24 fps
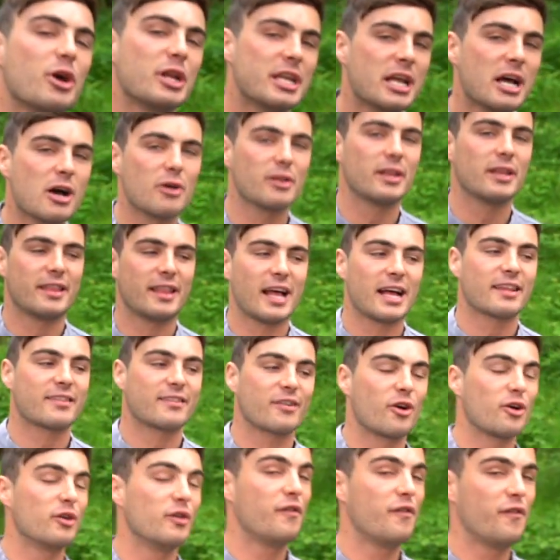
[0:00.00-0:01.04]
I know that that's
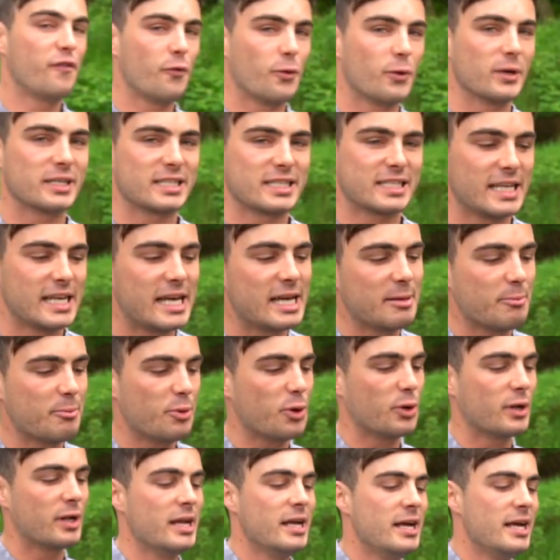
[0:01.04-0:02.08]
kind of Ford's thing,
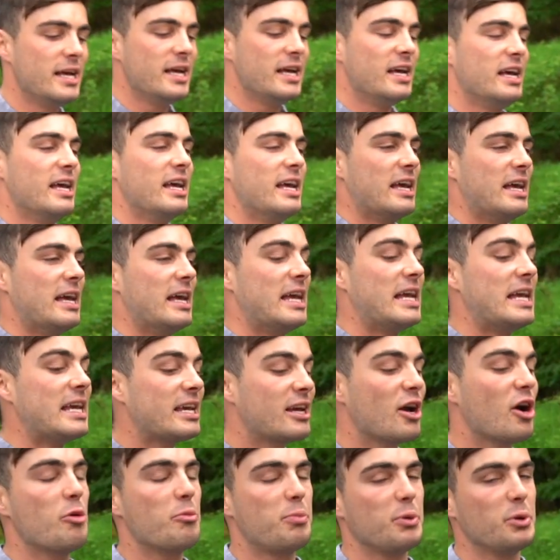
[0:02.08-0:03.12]
but
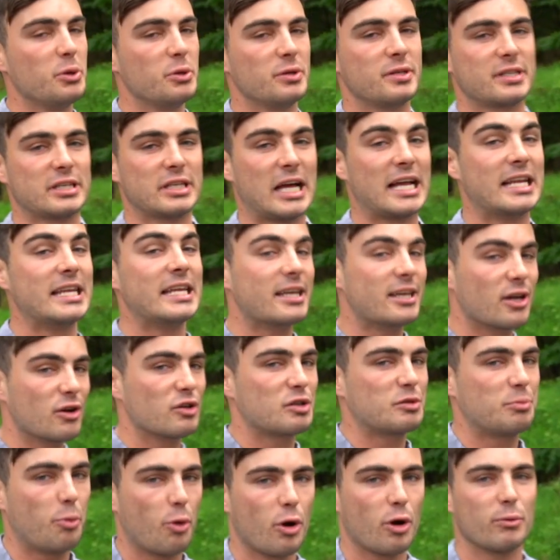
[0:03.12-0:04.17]
EcoBoost and
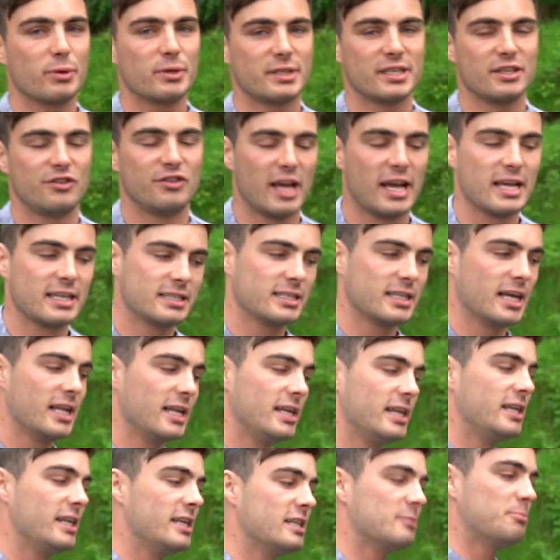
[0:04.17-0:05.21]
EcoSport would suggest that
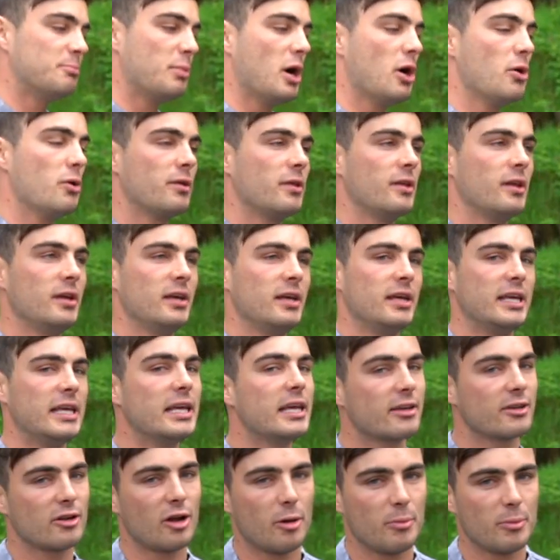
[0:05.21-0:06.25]
it is both
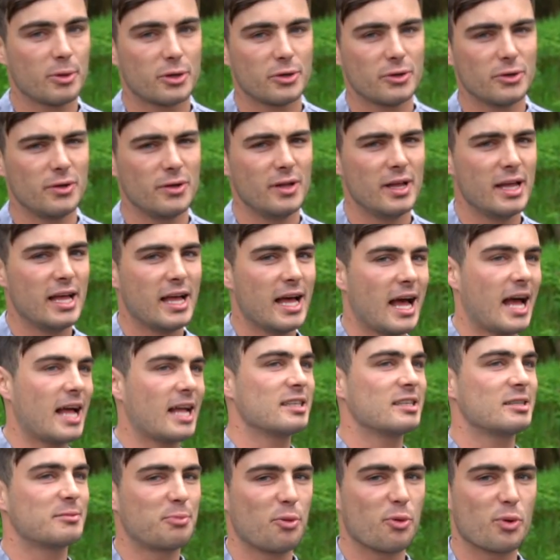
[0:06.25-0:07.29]
economical
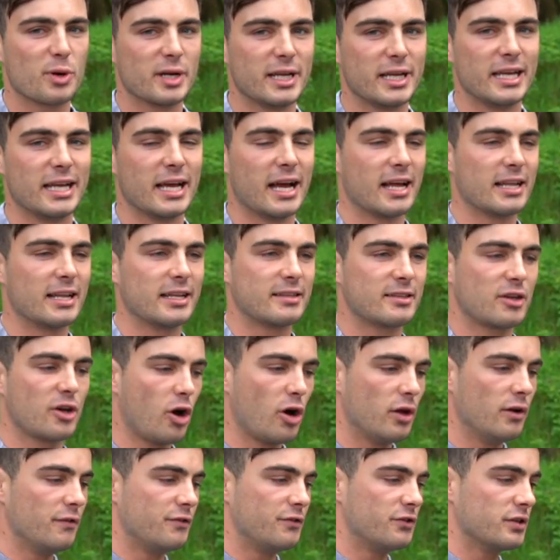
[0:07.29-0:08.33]
and sporty, and it's
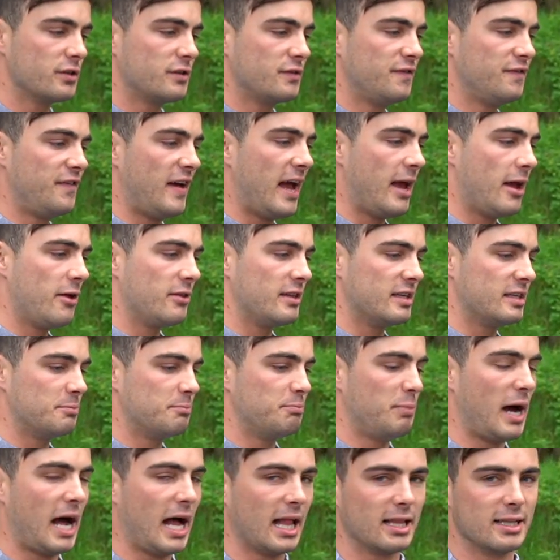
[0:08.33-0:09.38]
kind of just found this
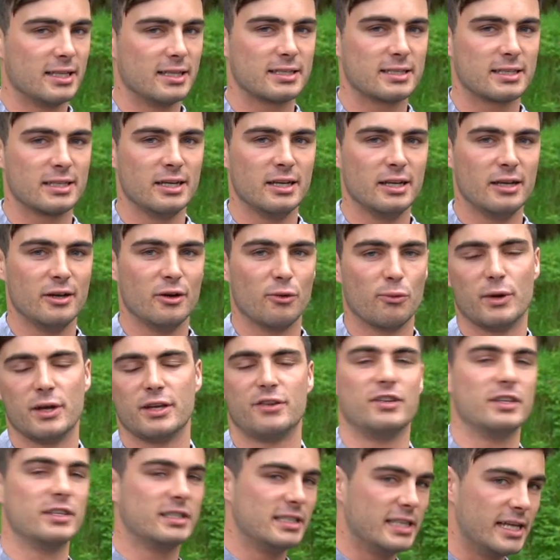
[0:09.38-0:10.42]
balance,
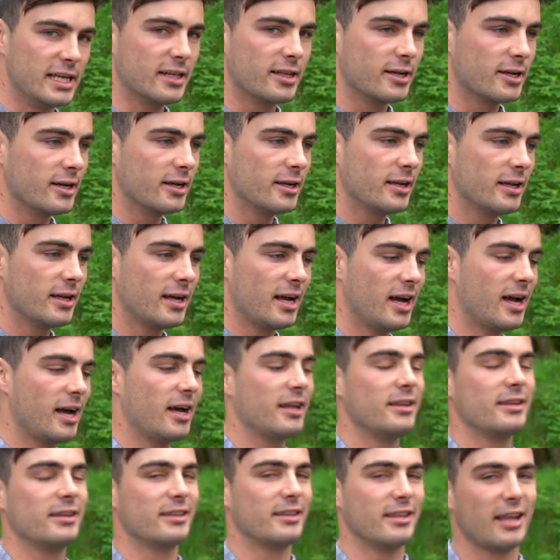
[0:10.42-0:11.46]
which is neither,
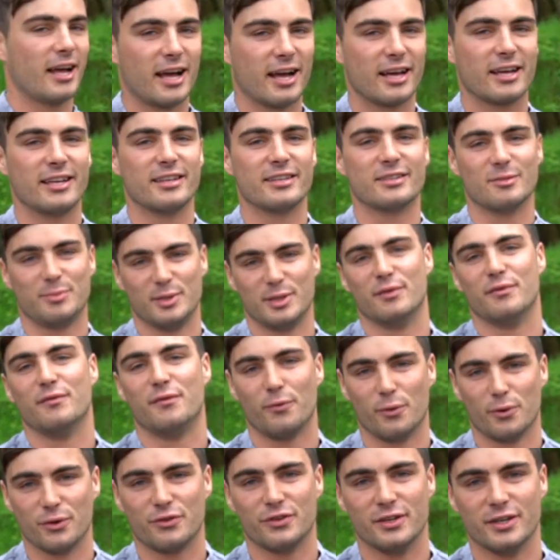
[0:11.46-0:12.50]
and that is a bit
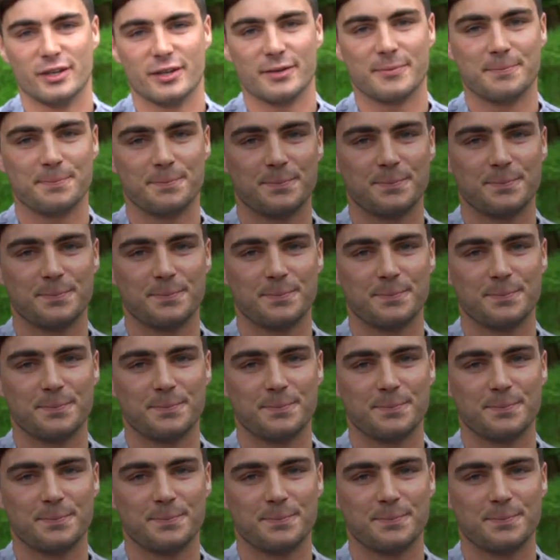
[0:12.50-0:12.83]
unfortunate.